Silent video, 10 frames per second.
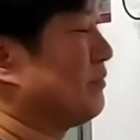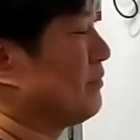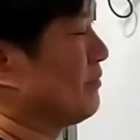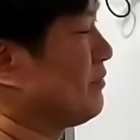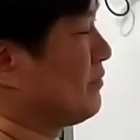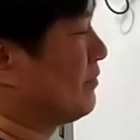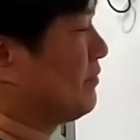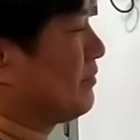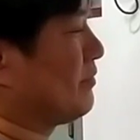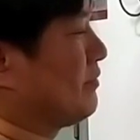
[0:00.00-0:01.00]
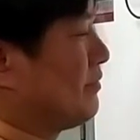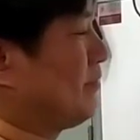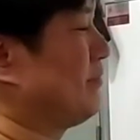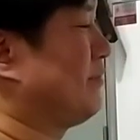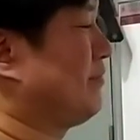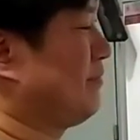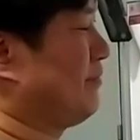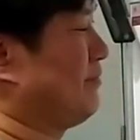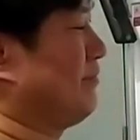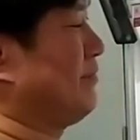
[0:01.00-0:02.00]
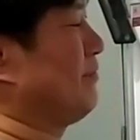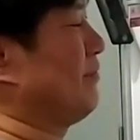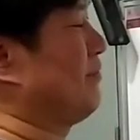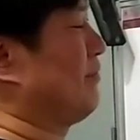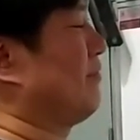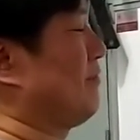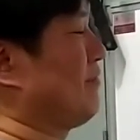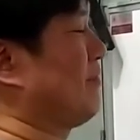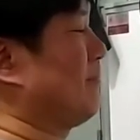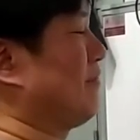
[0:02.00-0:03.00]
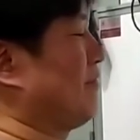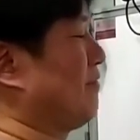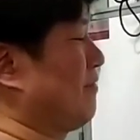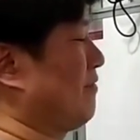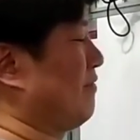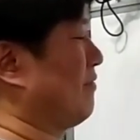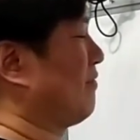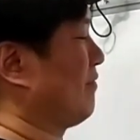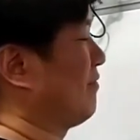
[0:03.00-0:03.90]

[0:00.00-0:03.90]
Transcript: (no one is talking)